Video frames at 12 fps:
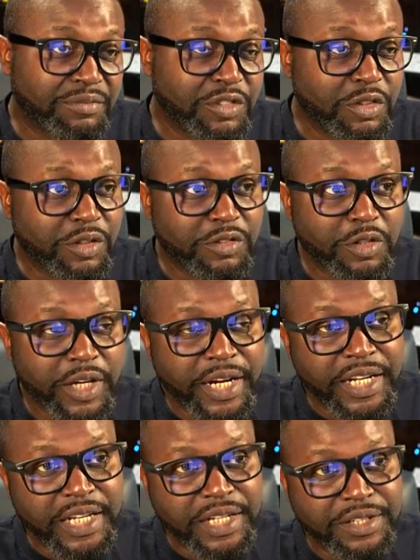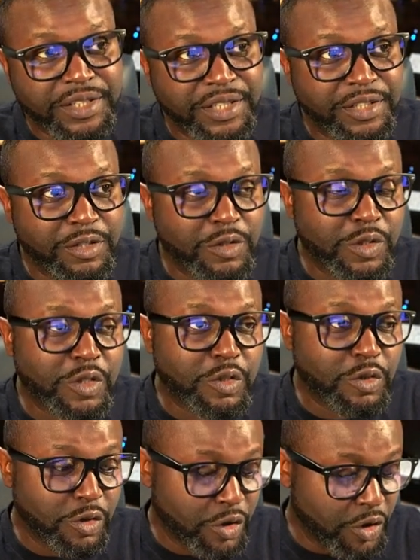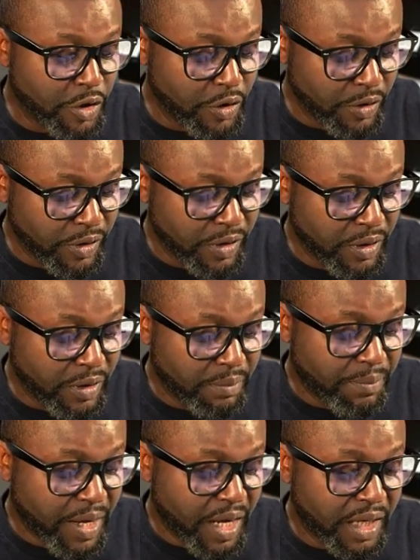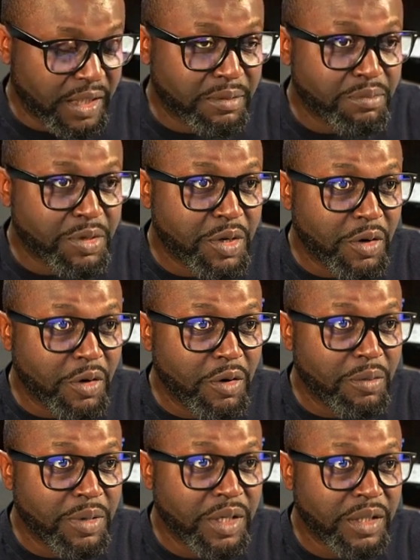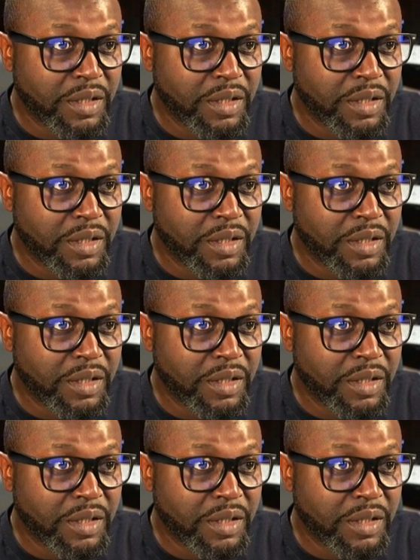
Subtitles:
you can either use sudo path probe,